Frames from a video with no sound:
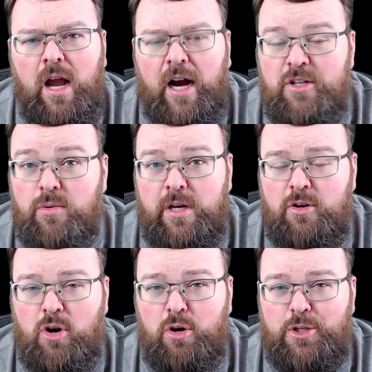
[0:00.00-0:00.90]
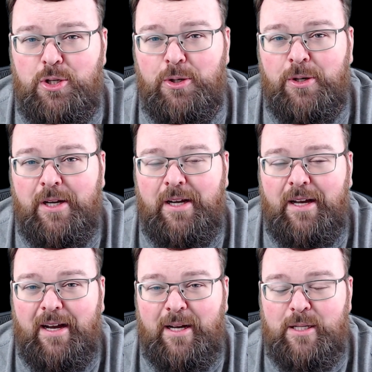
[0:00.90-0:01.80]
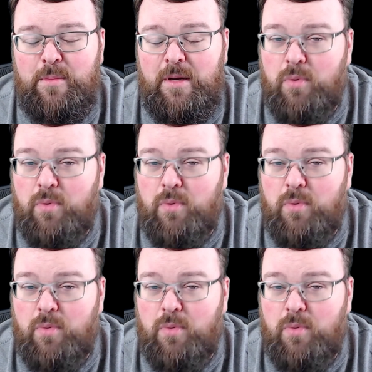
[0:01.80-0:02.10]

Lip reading: I do want to encourage you to be